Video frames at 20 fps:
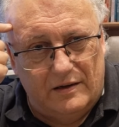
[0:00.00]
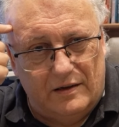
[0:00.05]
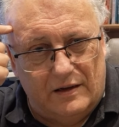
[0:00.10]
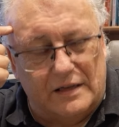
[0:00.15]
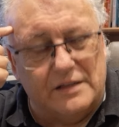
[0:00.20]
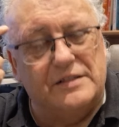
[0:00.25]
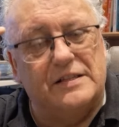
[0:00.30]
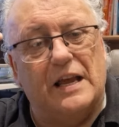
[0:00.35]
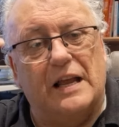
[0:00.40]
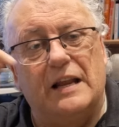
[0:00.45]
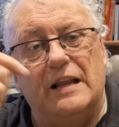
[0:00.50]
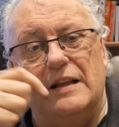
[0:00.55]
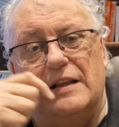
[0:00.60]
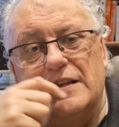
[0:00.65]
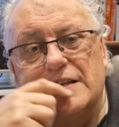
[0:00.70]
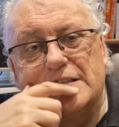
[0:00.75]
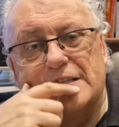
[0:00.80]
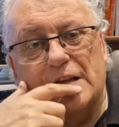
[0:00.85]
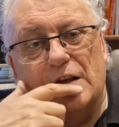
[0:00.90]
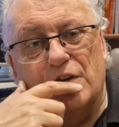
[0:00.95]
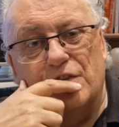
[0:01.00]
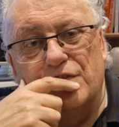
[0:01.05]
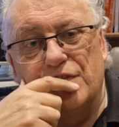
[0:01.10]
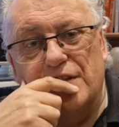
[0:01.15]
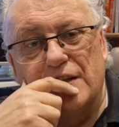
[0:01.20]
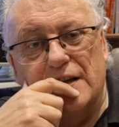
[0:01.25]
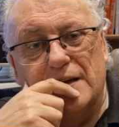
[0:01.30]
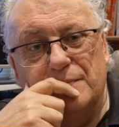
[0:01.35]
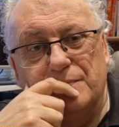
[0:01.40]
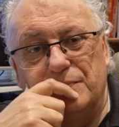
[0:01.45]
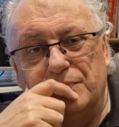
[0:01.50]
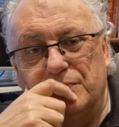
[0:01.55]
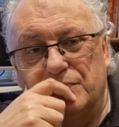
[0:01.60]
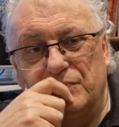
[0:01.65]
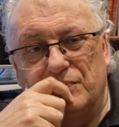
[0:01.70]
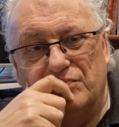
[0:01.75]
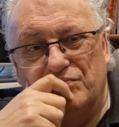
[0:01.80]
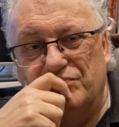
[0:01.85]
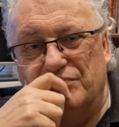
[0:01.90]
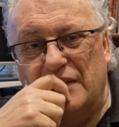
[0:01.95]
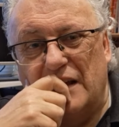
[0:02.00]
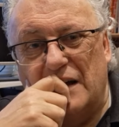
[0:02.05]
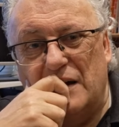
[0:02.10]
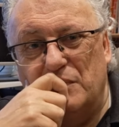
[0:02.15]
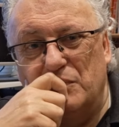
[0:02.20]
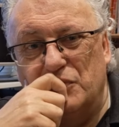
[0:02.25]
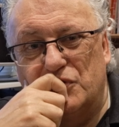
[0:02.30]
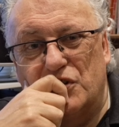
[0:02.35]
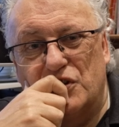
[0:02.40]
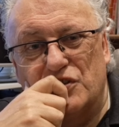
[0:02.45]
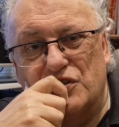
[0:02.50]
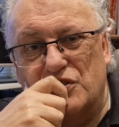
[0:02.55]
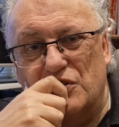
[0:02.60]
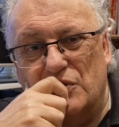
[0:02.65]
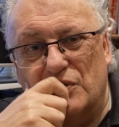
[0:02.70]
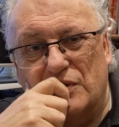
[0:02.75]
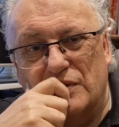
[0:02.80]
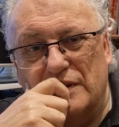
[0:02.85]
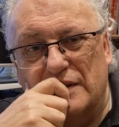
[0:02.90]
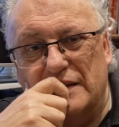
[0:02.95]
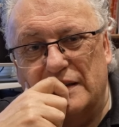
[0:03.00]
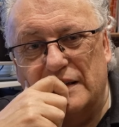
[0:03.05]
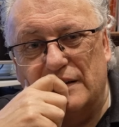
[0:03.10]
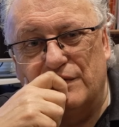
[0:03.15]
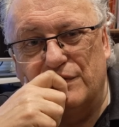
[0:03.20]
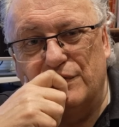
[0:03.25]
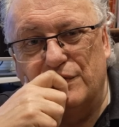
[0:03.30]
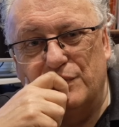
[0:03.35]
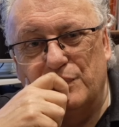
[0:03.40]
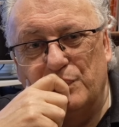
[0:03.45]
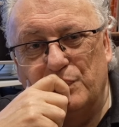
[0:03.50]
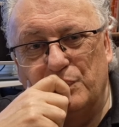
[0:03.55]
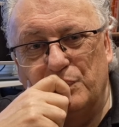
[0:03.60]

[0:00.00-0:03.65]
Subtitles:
and telling yourself that, no, I'm just not good enough.